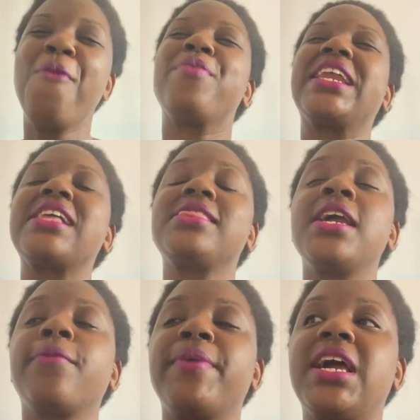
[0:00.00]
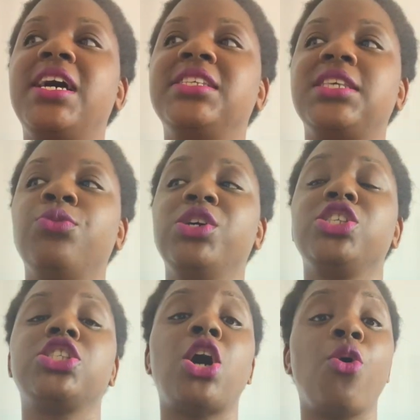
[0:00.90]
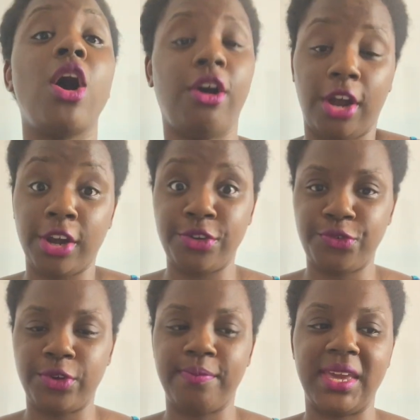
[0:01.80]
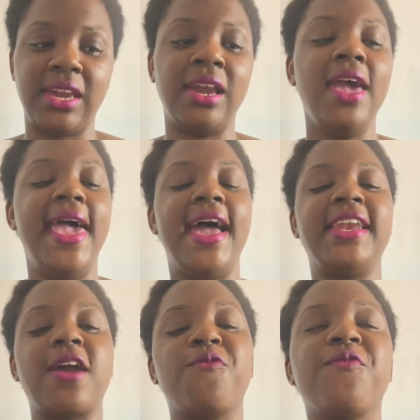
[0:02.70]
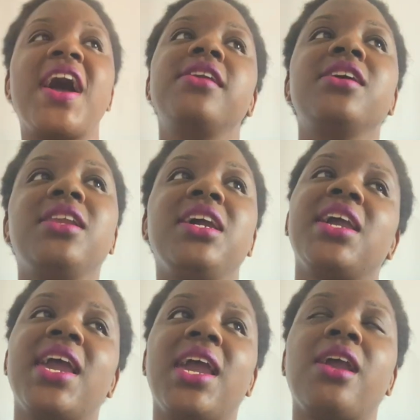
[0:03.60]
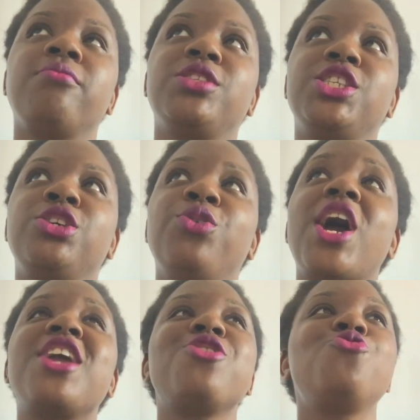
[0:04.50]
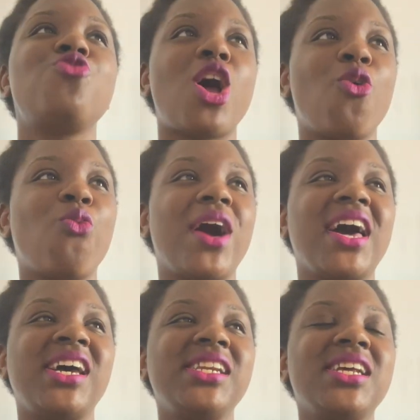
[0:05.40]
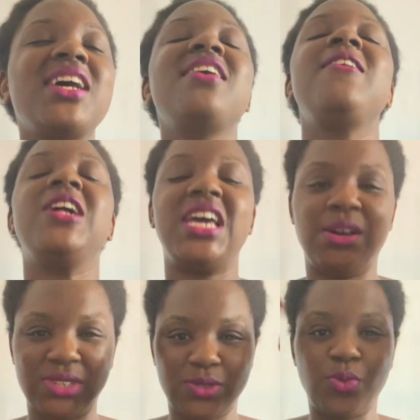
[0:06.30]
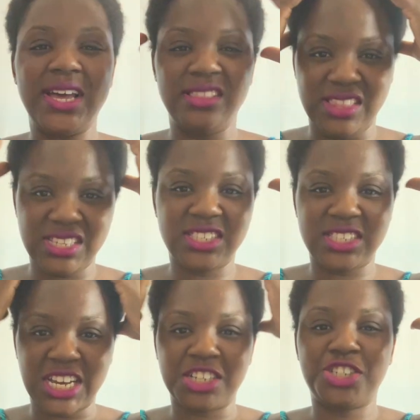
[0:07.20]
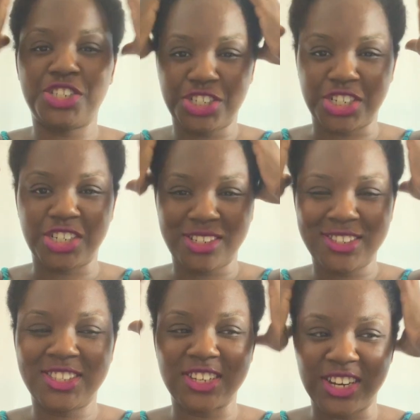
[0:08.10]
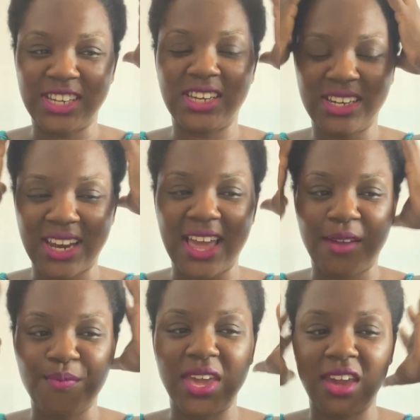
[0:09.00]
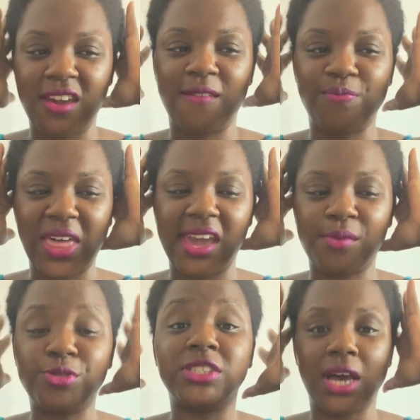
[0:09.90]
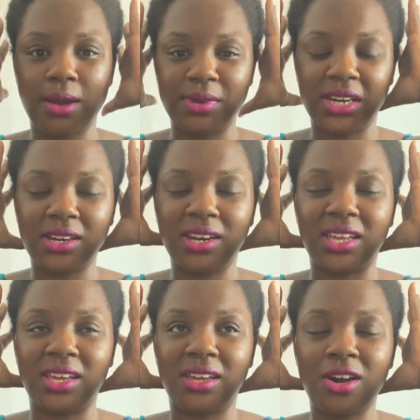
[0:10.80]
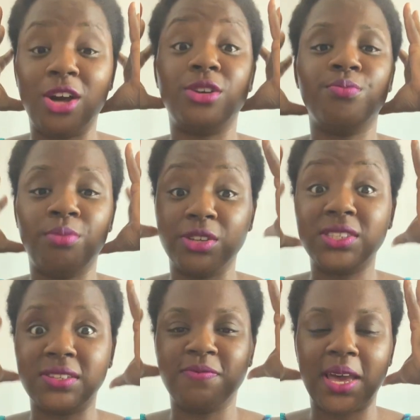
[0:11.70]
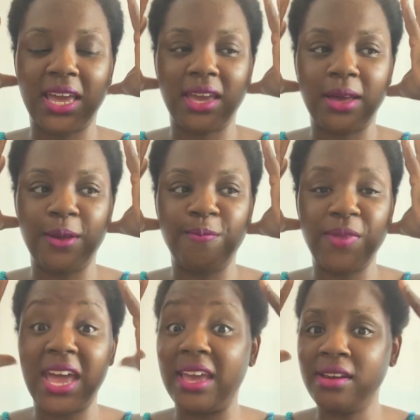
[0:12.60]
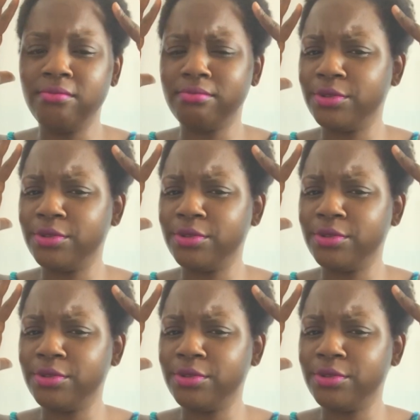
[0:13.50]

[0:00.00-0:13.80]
But I think because it was so hard for me, and I finally came to, and you know what? It was when this texture started, like, being, like, predominantly on most of my head,